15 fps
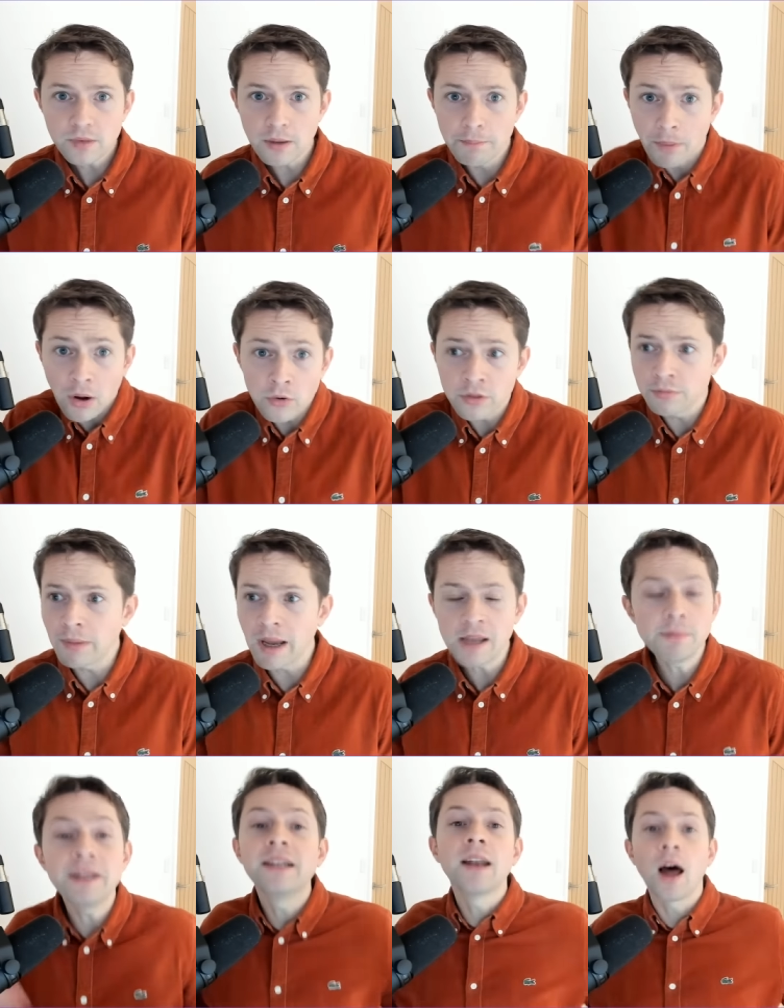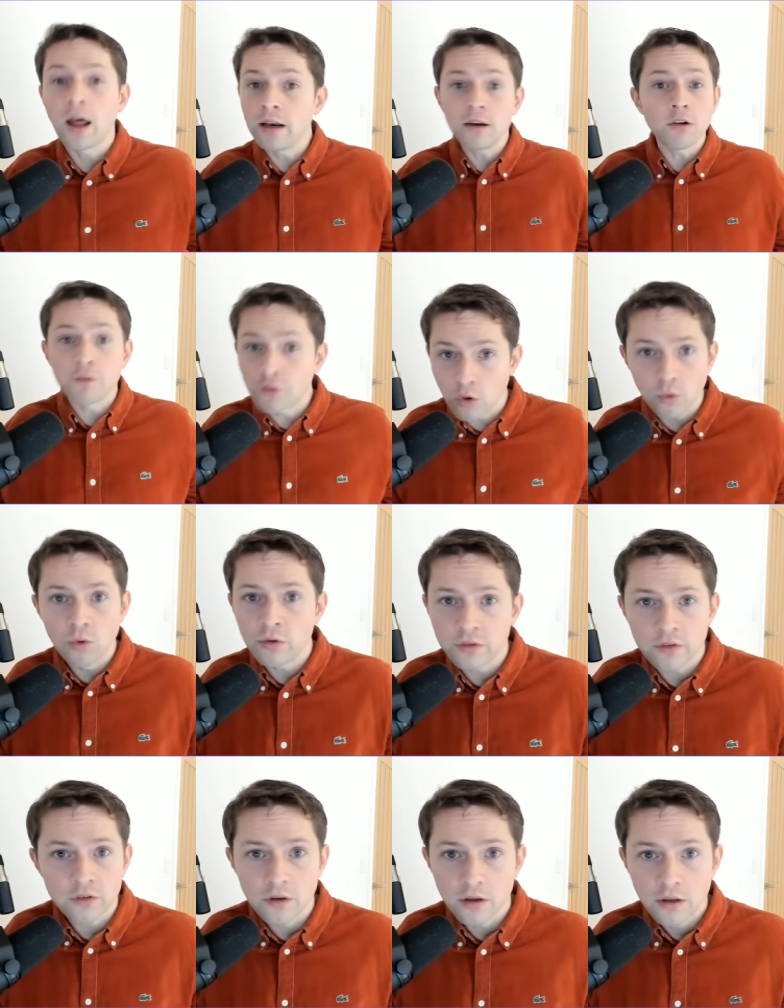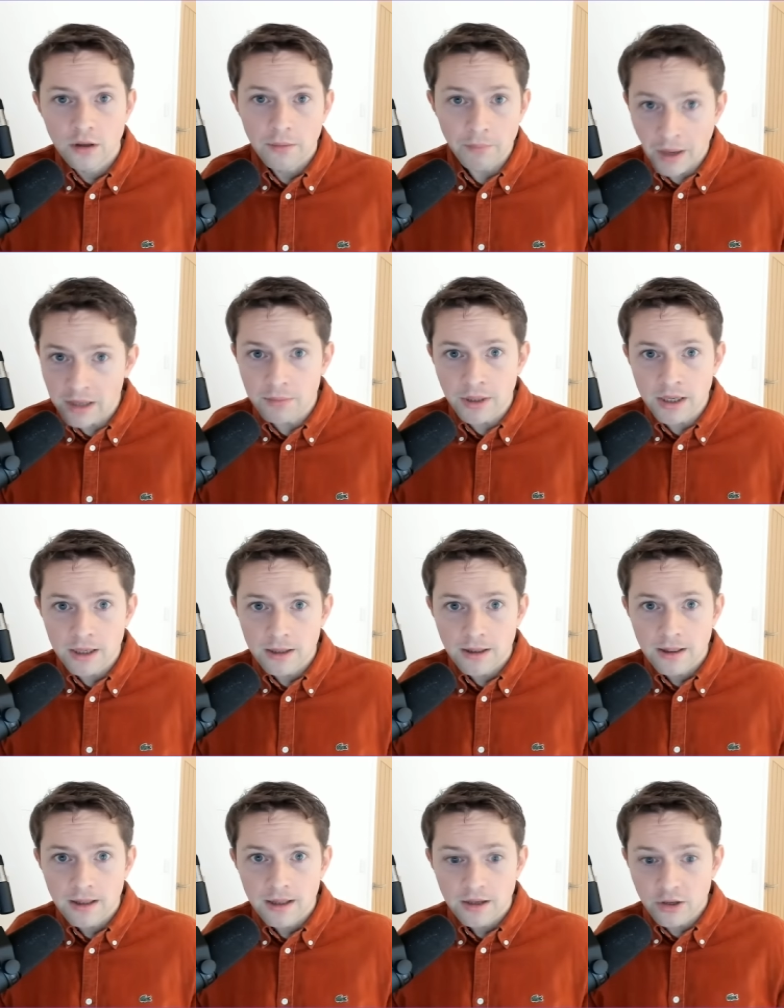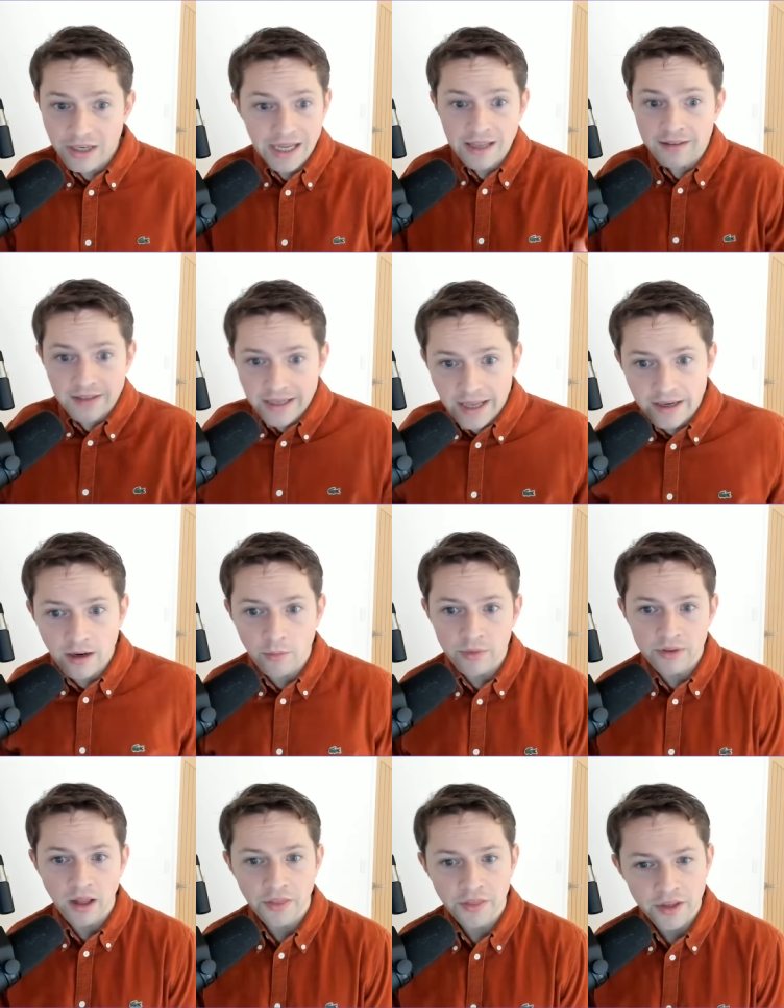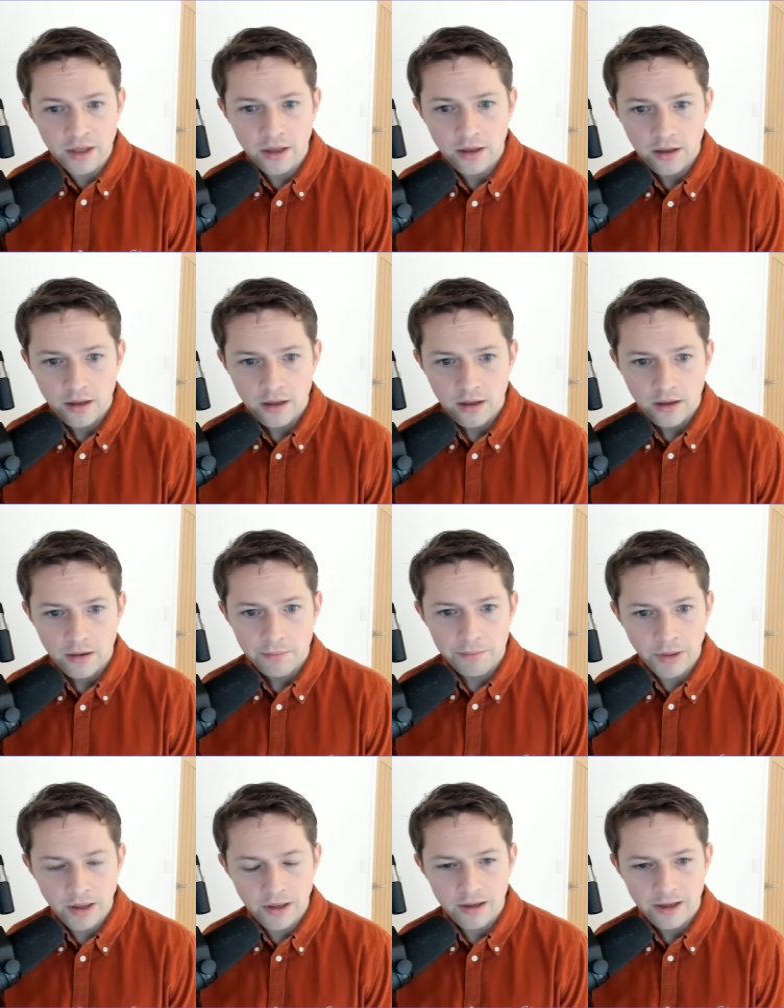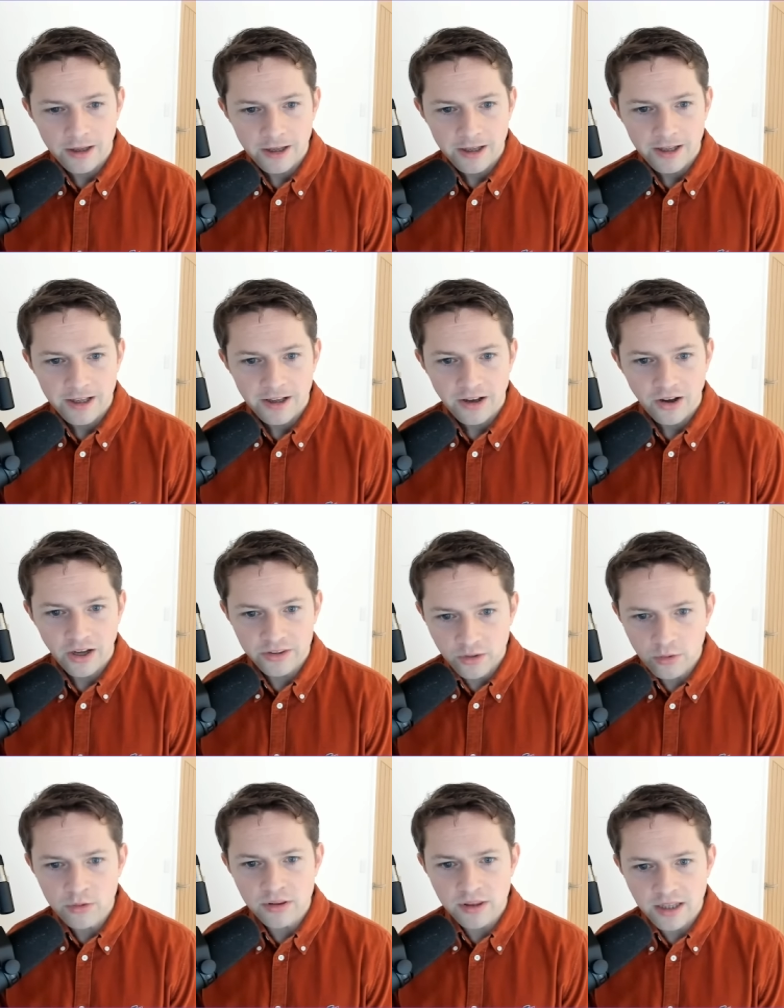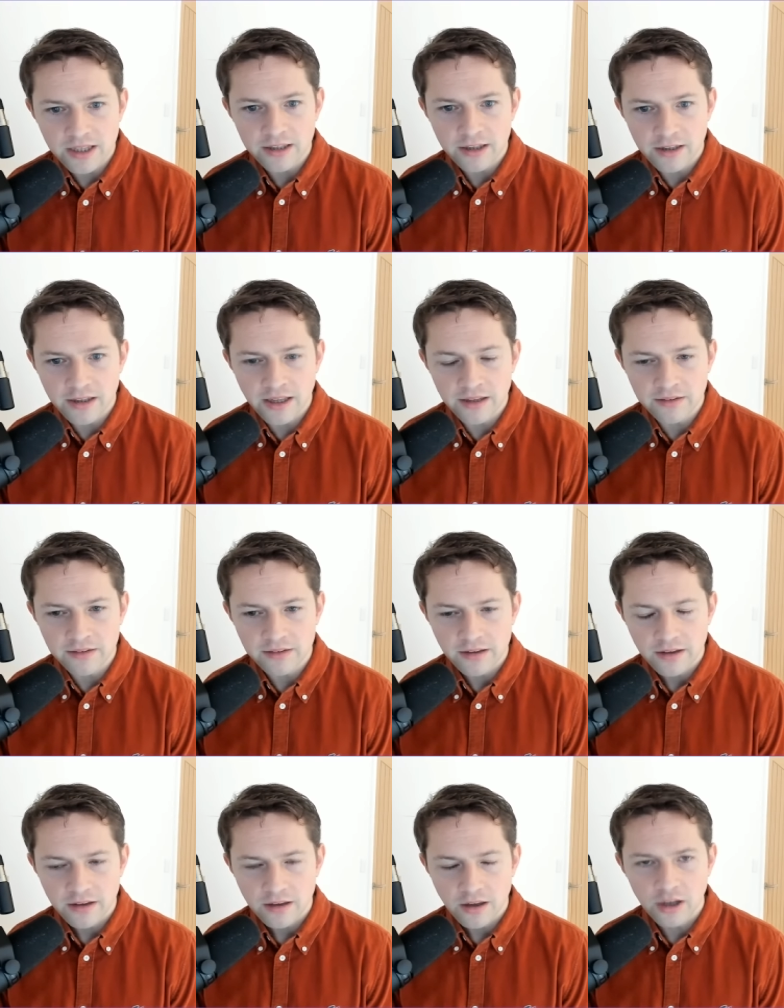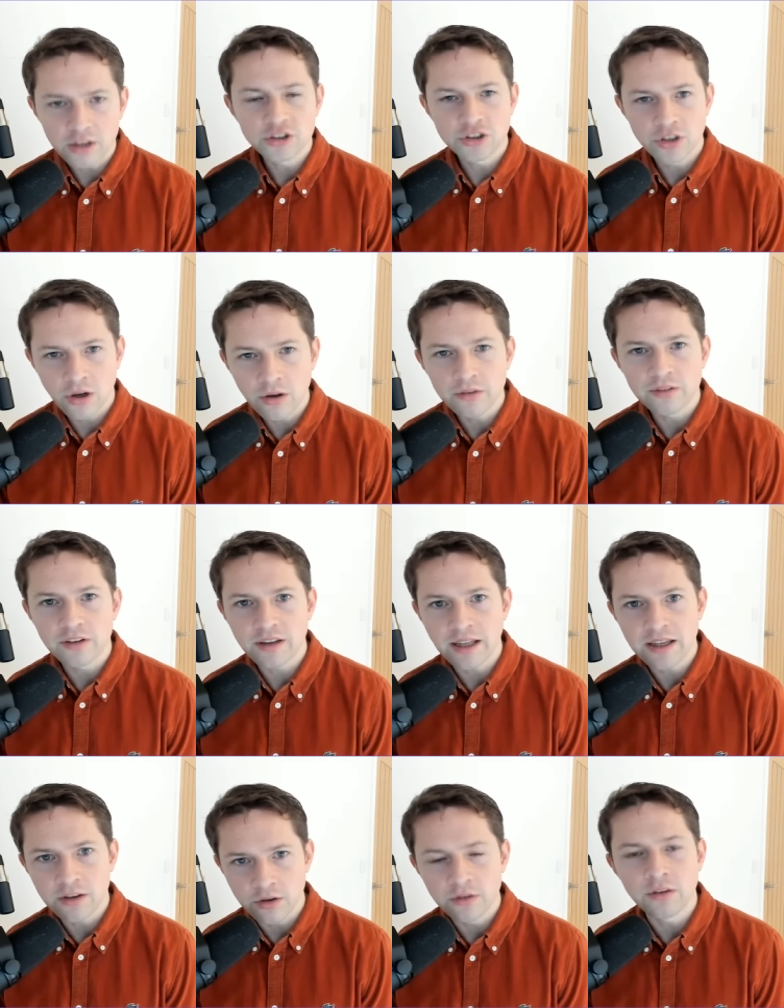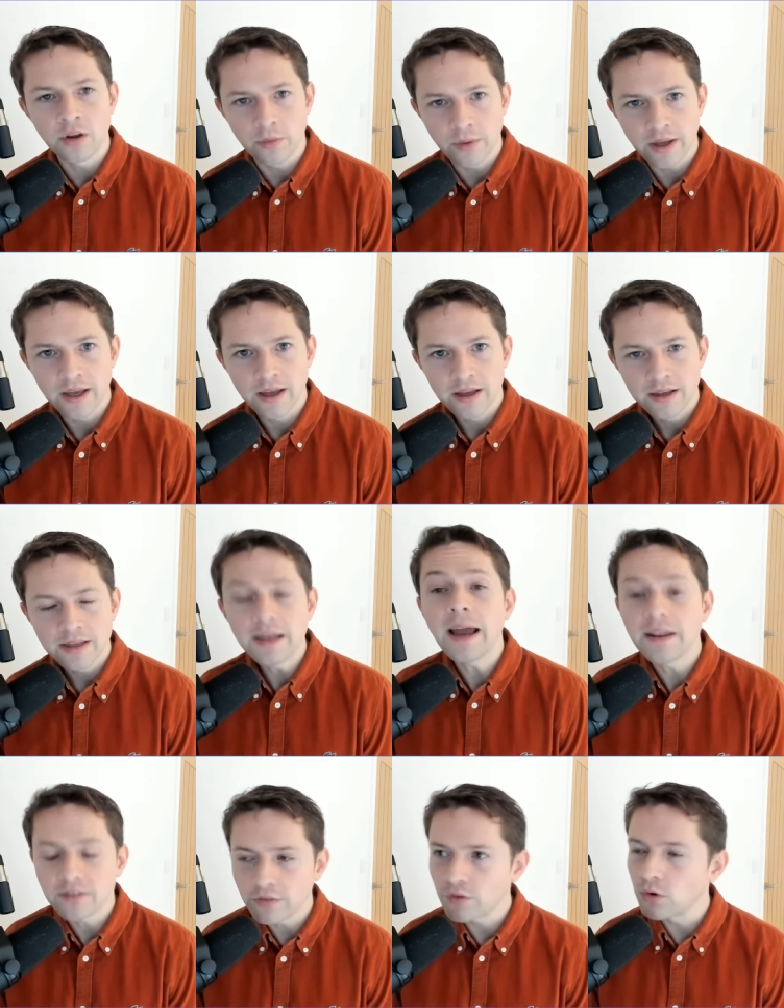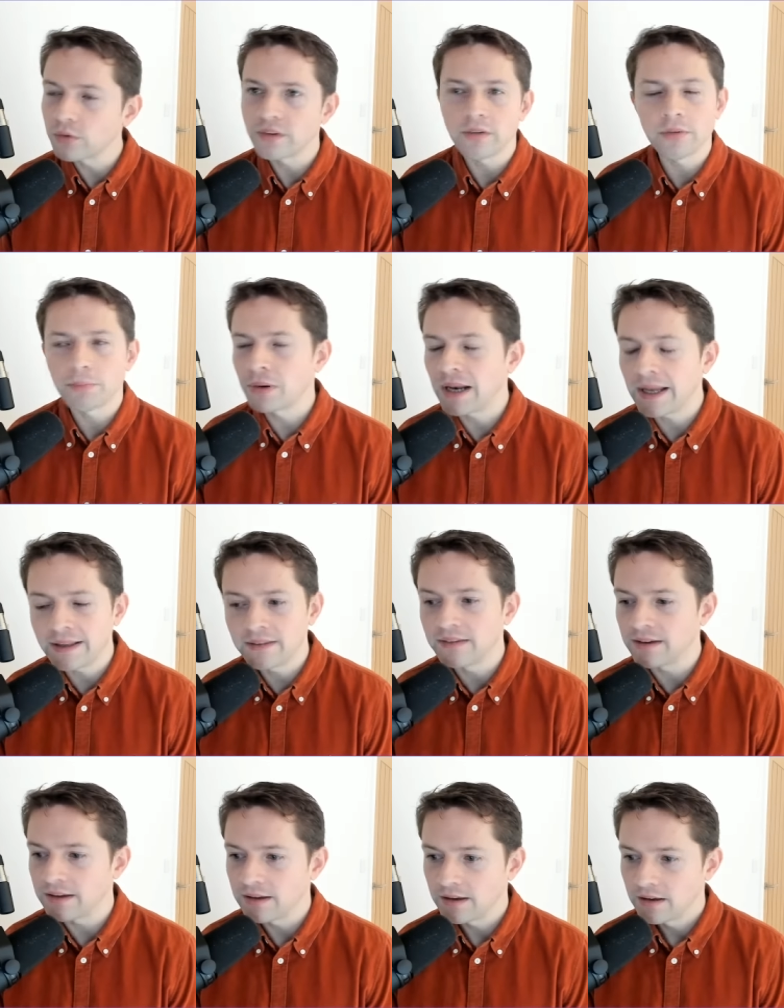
Both, maybe. None, of course, maybe. Could easily end up with nothing. But I do think that there's a chance that they could do it. Yes, of course, there are plenty